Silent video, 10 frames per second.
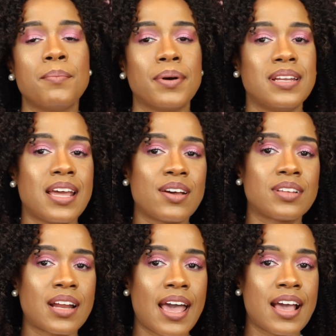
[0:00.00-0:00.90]
But now
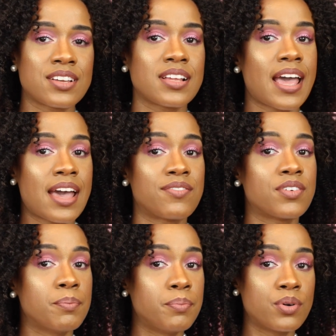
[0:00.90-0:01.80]
that I actually have
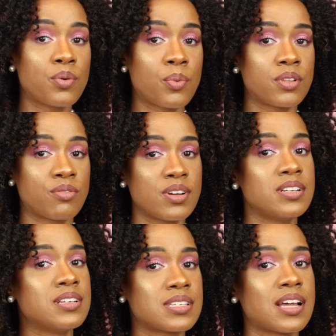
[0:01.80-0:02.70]
a book worth
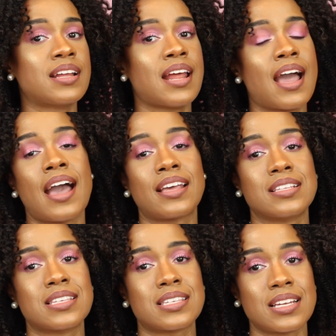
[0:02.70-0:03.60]
reading, it's like now I
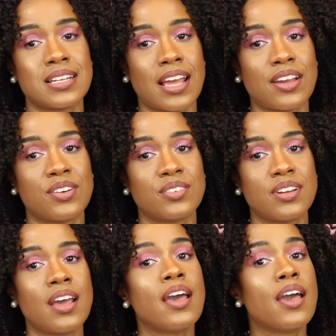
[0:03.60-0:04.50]
can sit
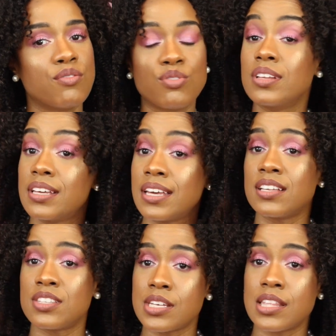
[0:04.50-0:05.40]
down and really get
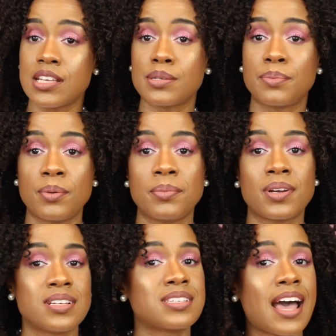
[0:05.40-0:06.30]
into this book,
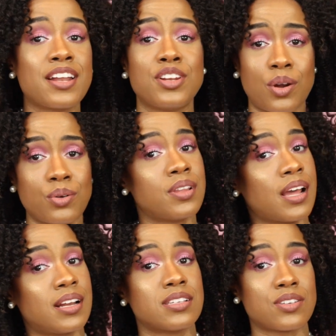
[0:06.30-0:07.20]
because I know
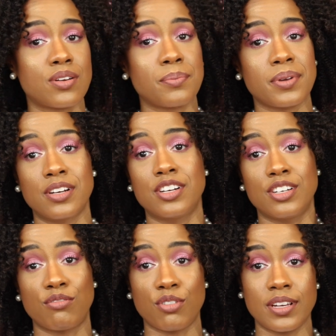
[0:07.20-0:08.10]
that it's going to be a
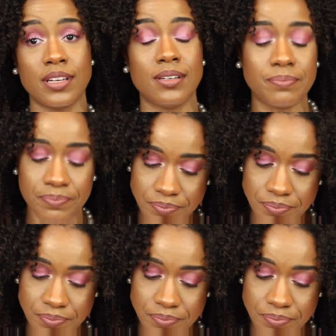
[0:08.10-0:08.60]
good read.